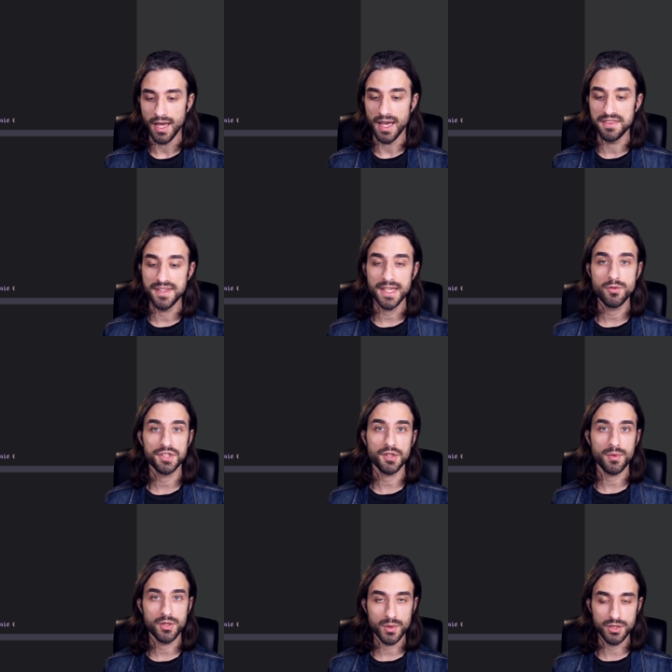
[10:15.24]
And then what
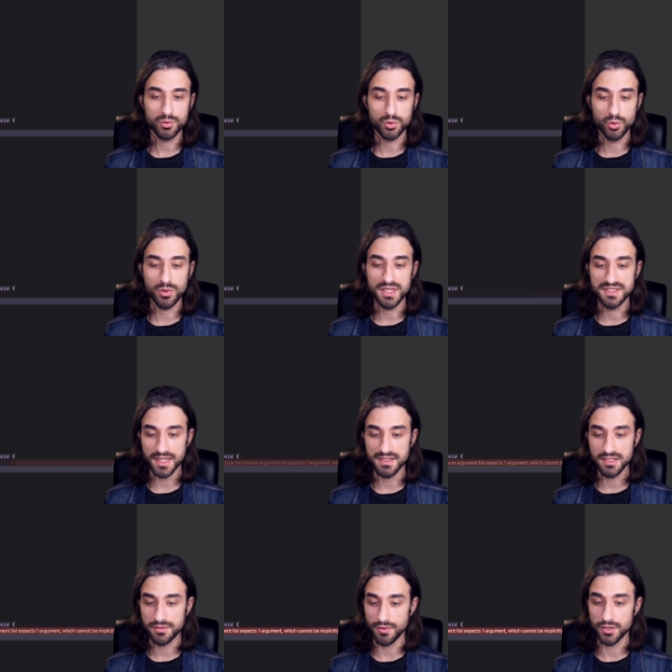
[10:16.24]
are we going to do inside
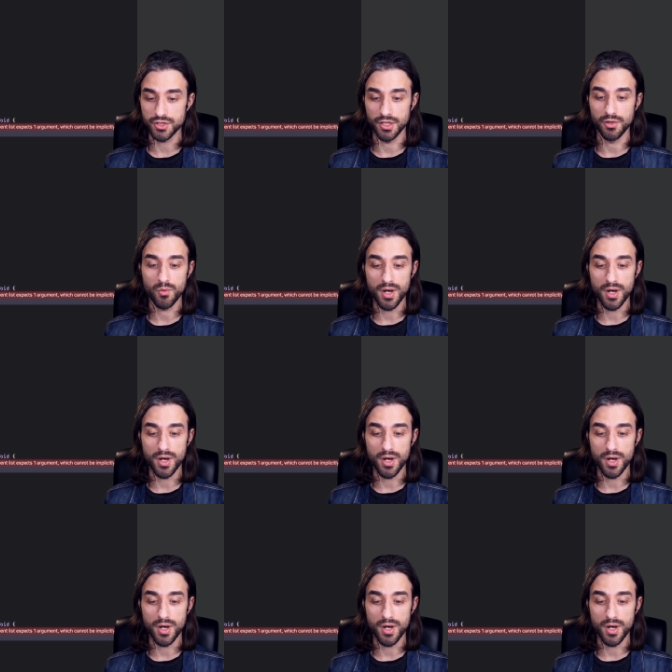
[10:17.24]
this function?